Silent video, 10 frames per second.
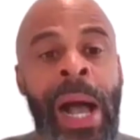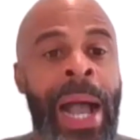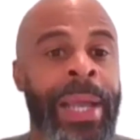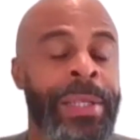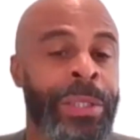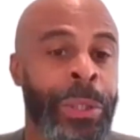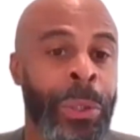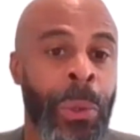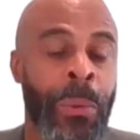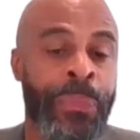I can
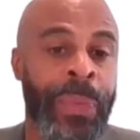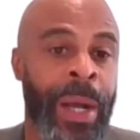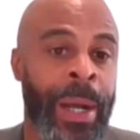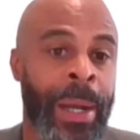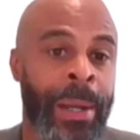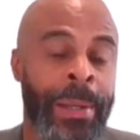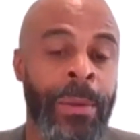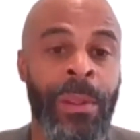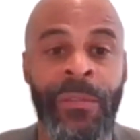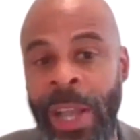do uh,
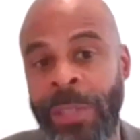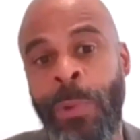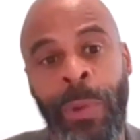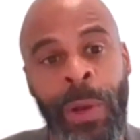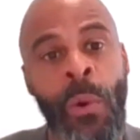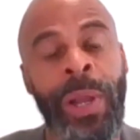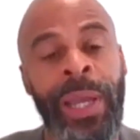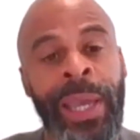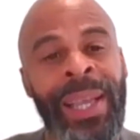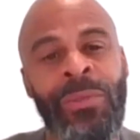you know the Facebook recording
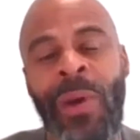again.